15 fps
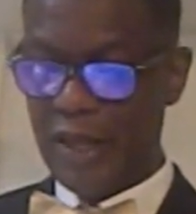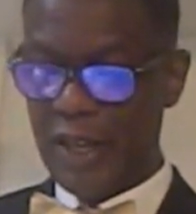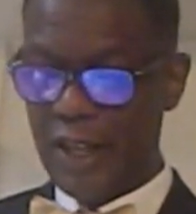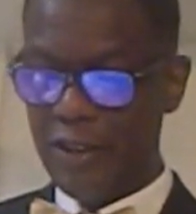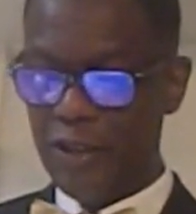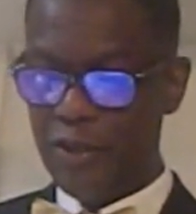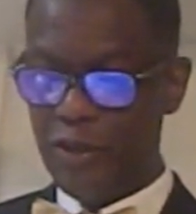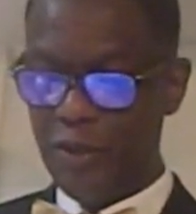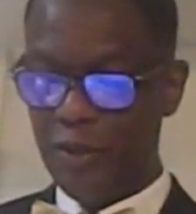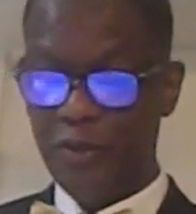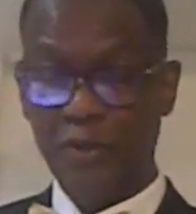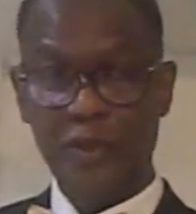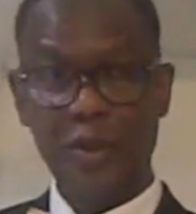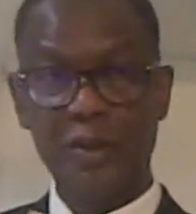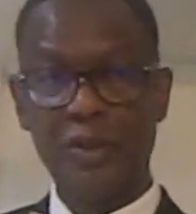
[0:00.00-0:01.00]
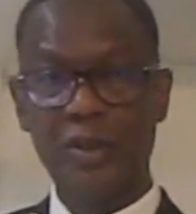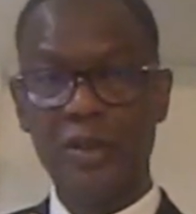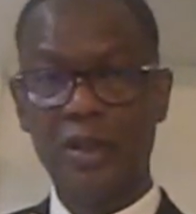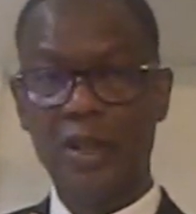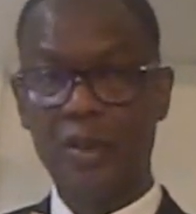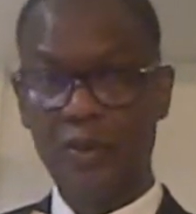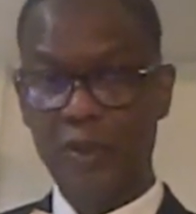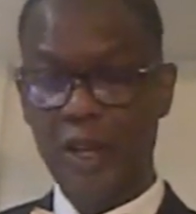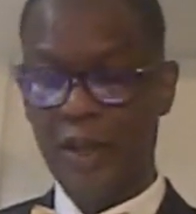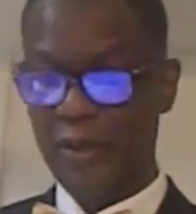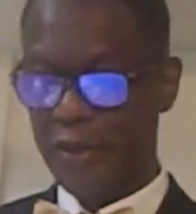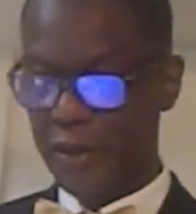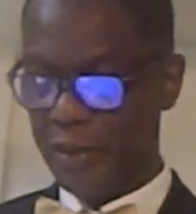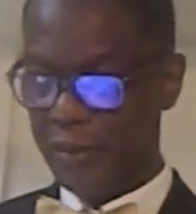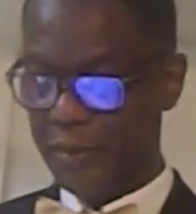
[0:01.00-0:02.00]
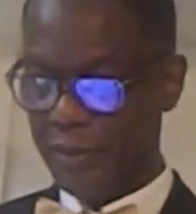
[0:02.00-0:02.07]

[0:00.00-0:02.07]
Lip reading: and the universe around them.